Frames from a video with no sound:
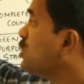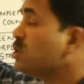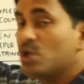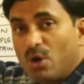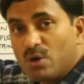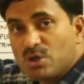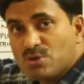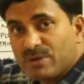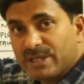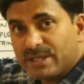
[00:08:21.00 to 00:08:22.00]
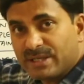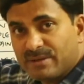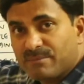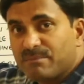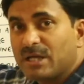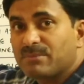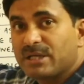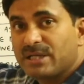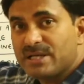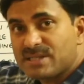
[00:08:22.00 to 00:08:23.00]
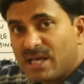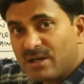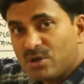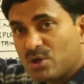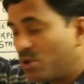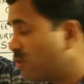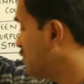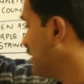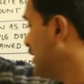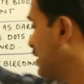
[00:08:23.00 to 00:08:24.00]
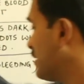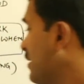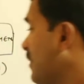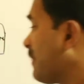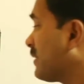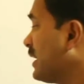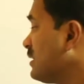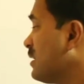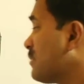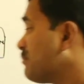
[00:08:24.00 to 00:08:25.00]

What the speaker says: non-nucleated. Blood platelets are non-nucleated, right?